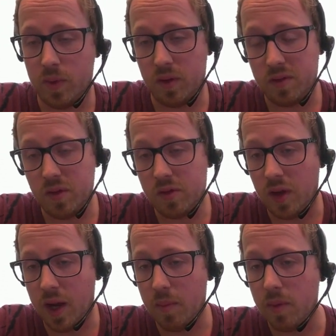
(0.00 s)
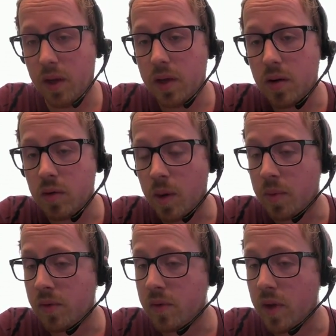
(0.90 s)
it's the same linear
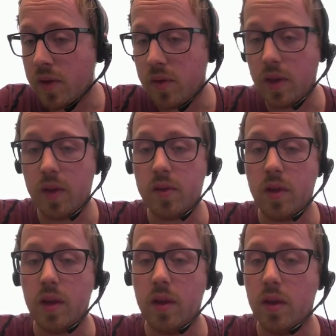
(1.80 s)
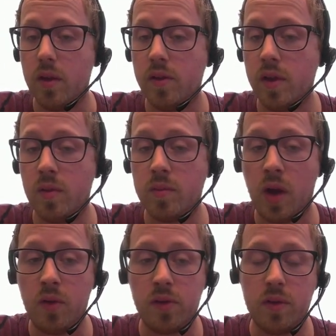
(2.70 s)
representation as a Genome
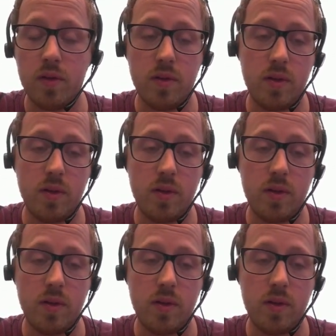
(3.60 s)
Browser.